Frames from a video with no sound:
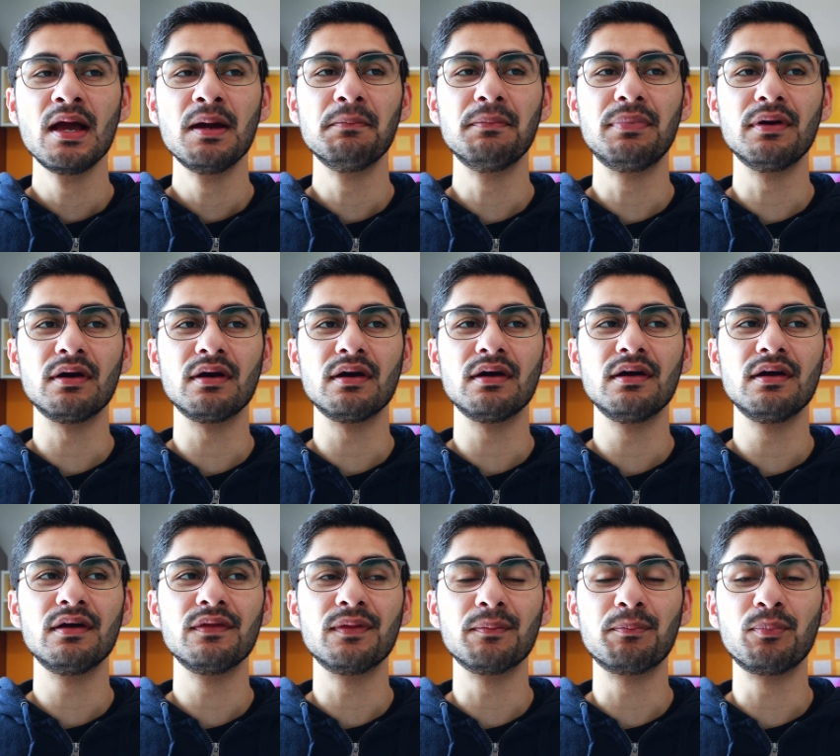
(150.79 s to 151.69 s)

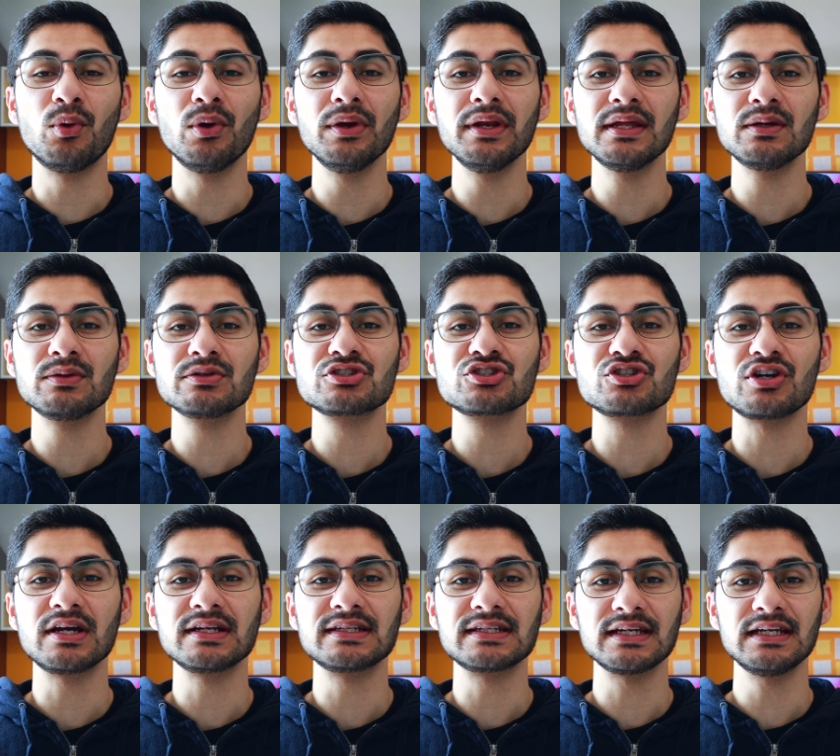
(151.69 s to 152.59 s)
But the point he was
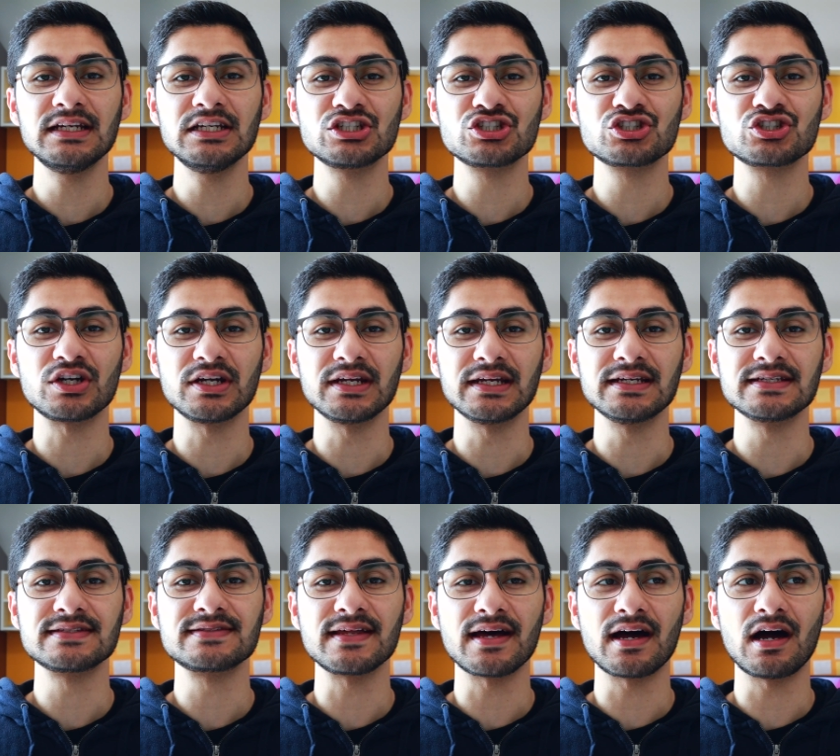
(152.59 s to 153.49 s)
trying to illustrate
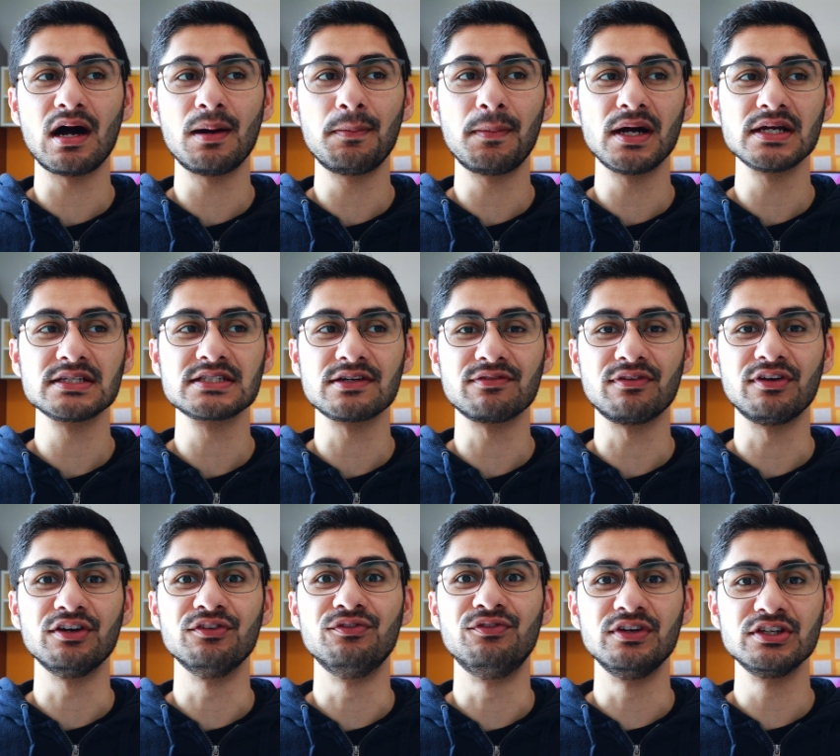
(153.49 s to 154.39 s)
is that our minds are
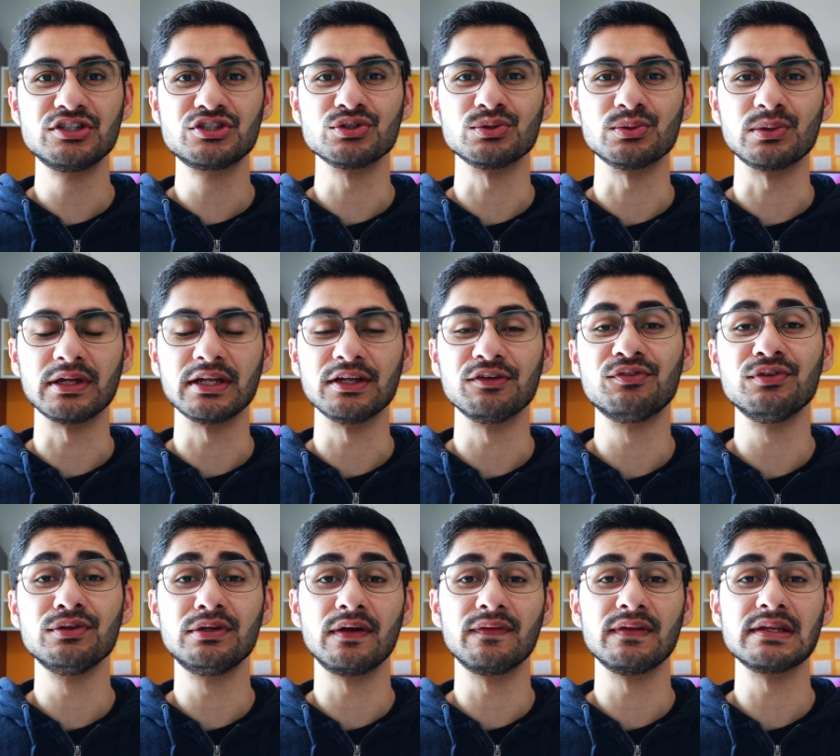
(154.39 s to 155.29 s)
very visual, and if
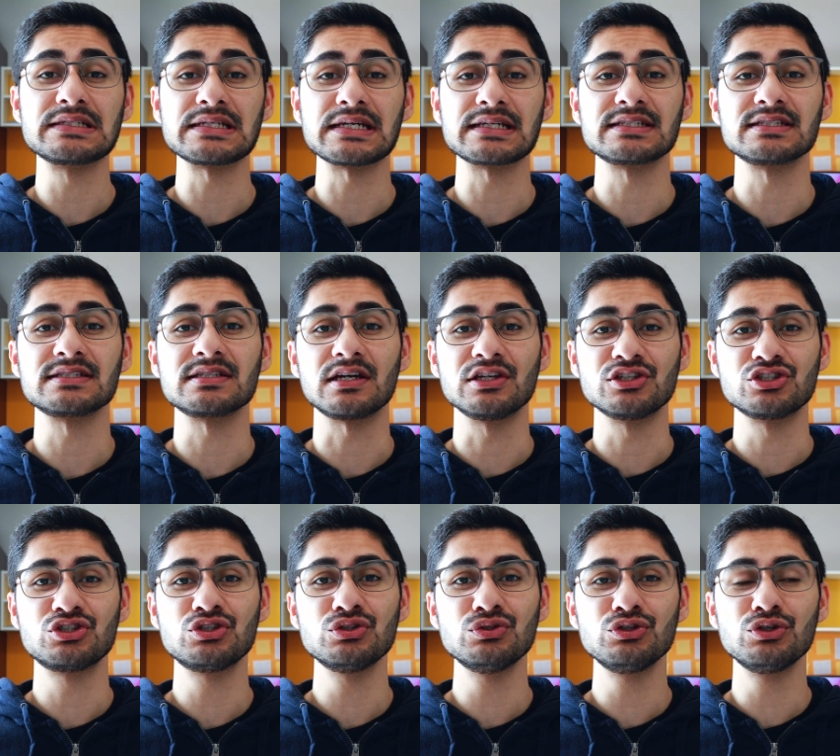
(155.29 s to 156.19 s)
you've done this
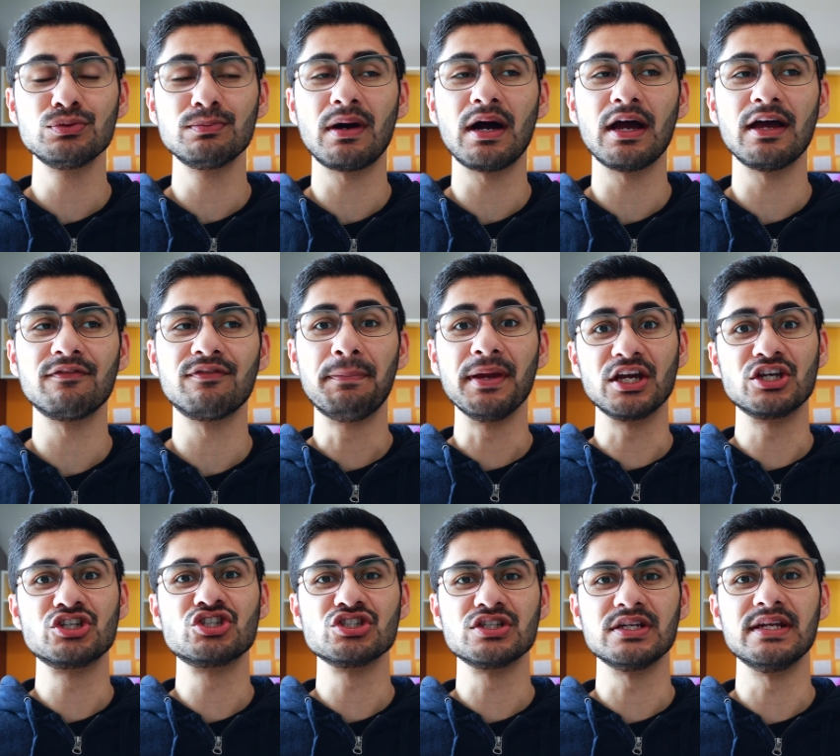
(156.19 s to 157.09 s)
exercise too, you might have
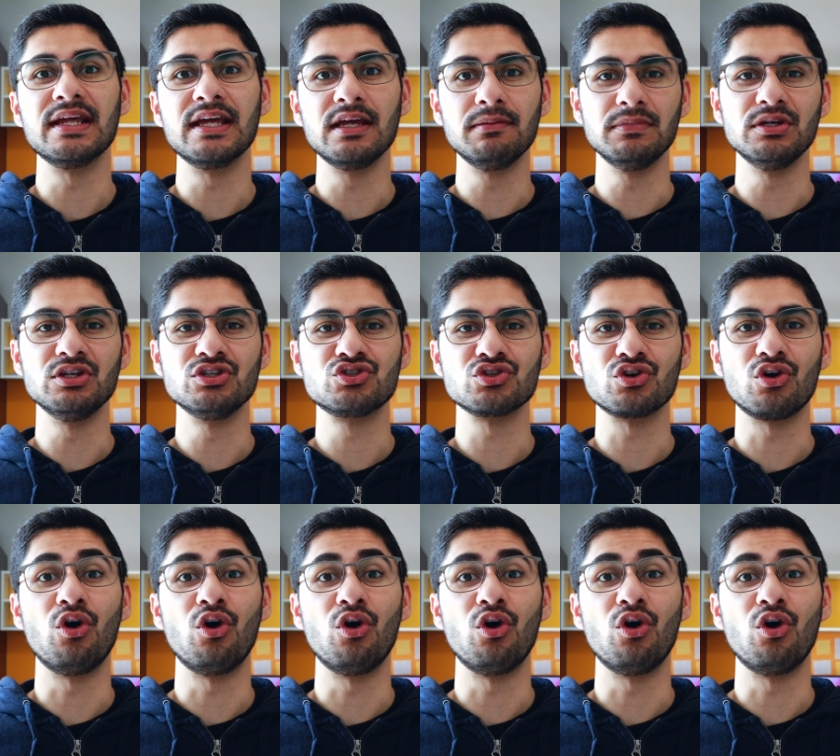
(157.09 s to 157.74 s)
pictured an image